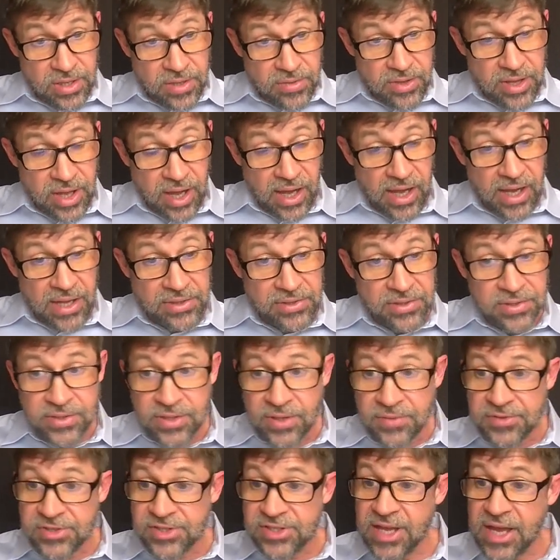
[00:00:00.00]
the island
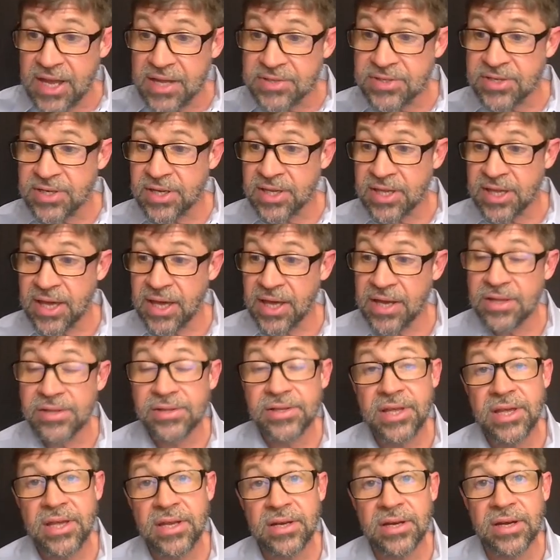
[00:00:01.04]
of Santa
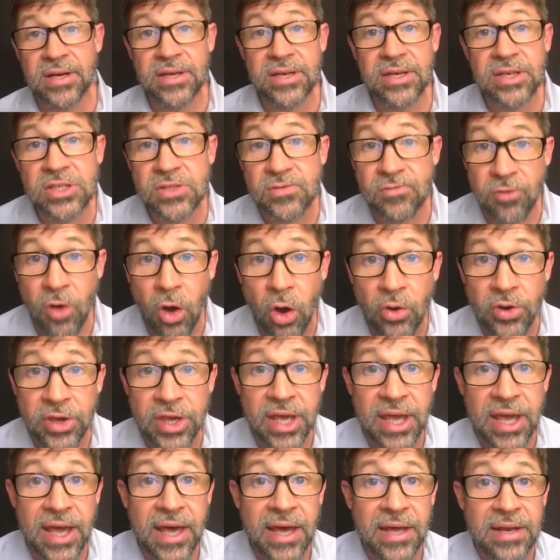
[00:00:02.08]
Catalina is
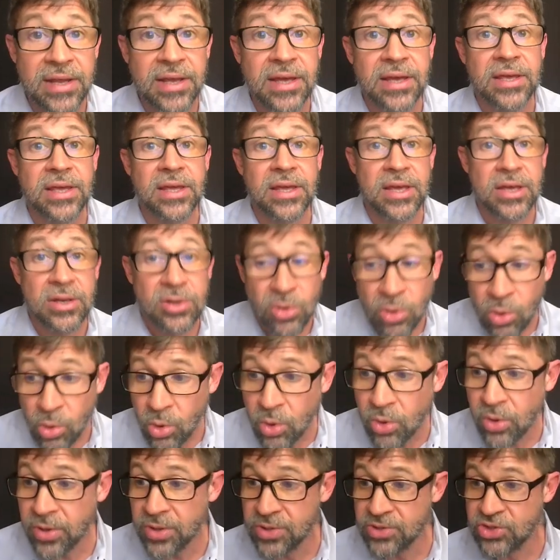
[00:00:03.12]
volcanic in
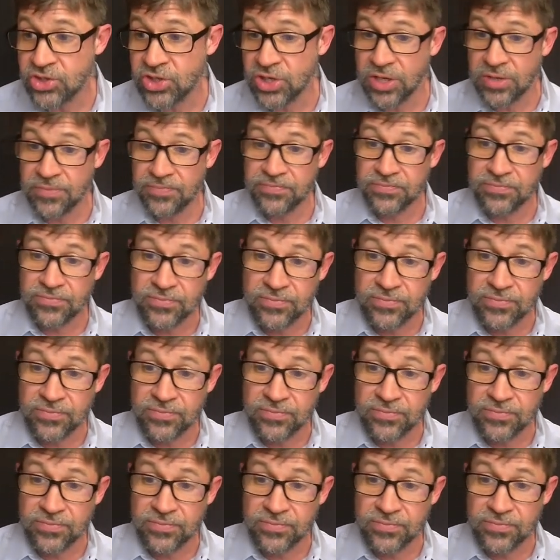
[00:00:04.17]
origin.